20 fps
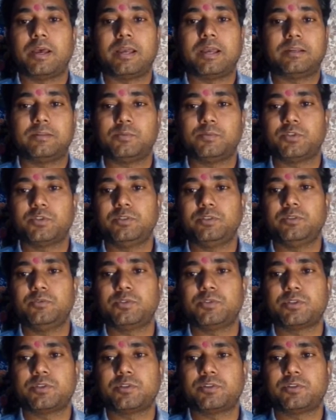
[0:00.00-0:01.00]
Jakobson
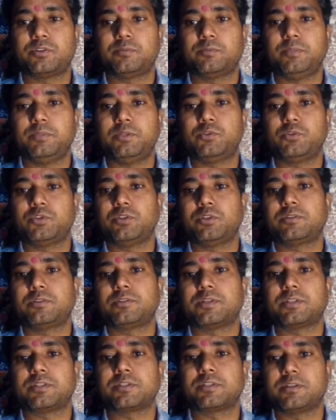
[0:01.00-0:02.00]
uses the term mutual
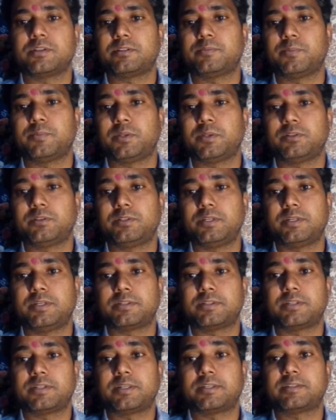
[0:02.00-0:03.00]
translatability
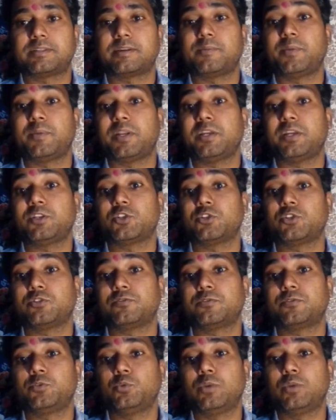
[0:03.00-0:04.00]
as an examination
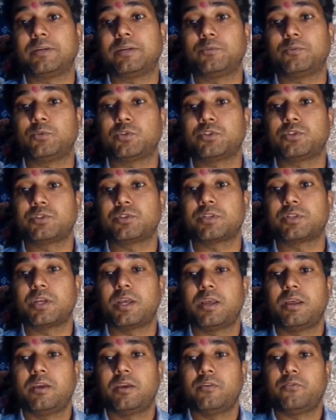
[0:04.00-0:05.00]
of two languages
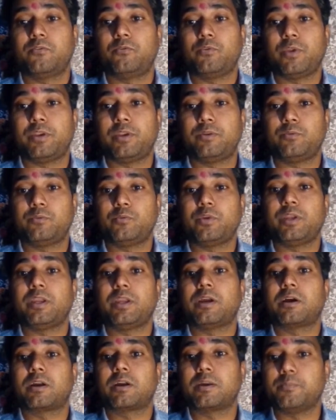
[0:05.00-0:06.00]
when
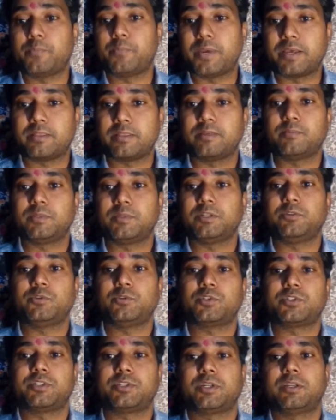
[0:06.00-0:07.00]
we compare them
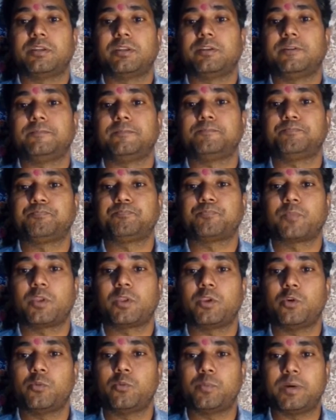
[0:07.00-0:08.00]
linguistically.
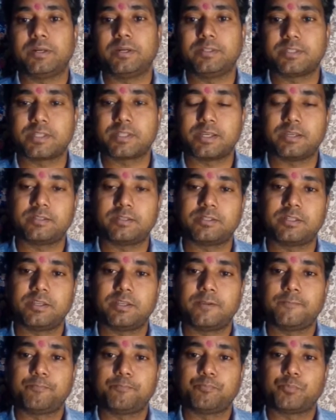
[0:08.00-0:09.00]
He opines that
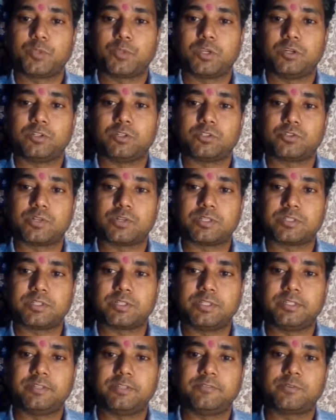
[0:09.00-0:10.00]

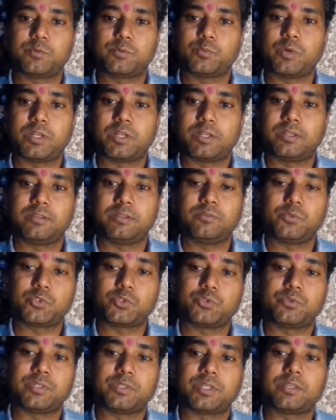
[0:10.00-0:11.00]
translating from one
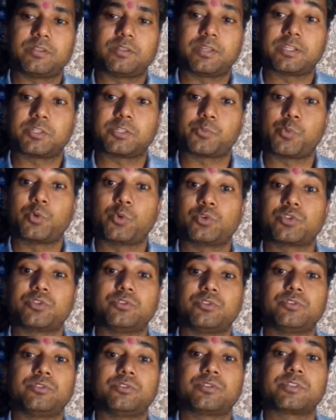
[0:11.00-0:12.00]
language to another explores
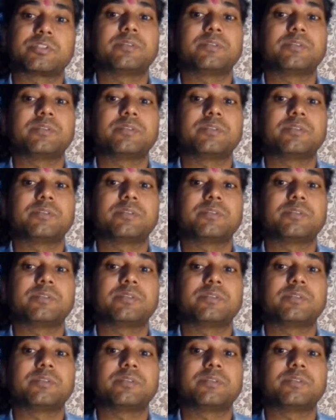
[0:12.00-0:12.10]
the